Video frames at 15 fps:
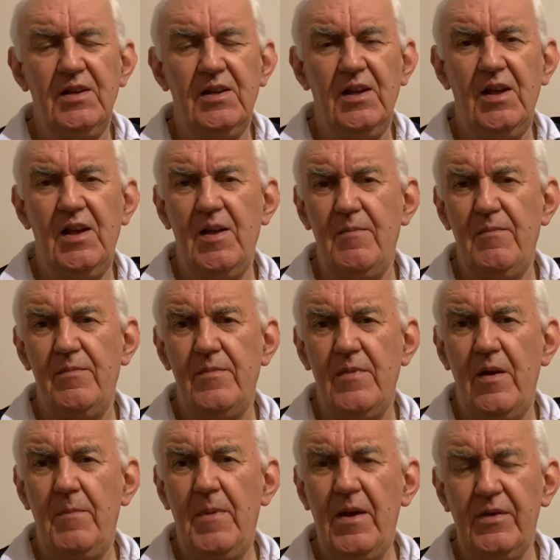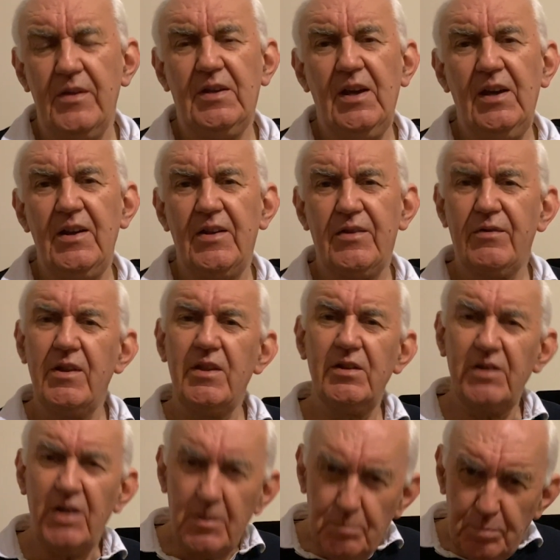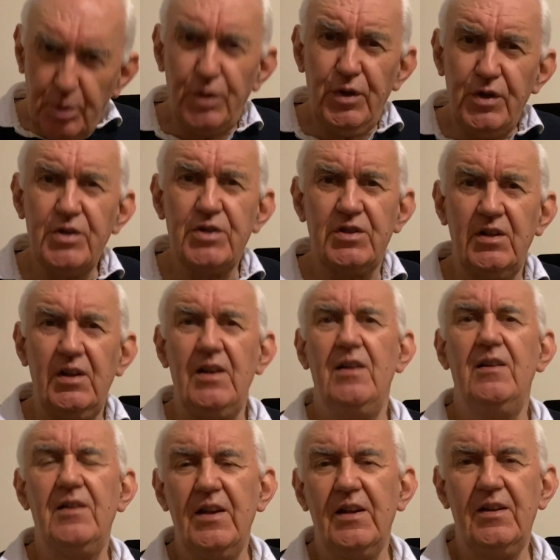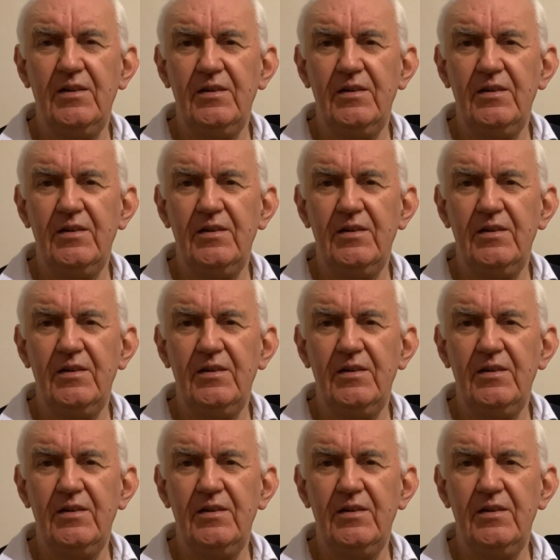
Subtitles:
about the K3 that I personally like,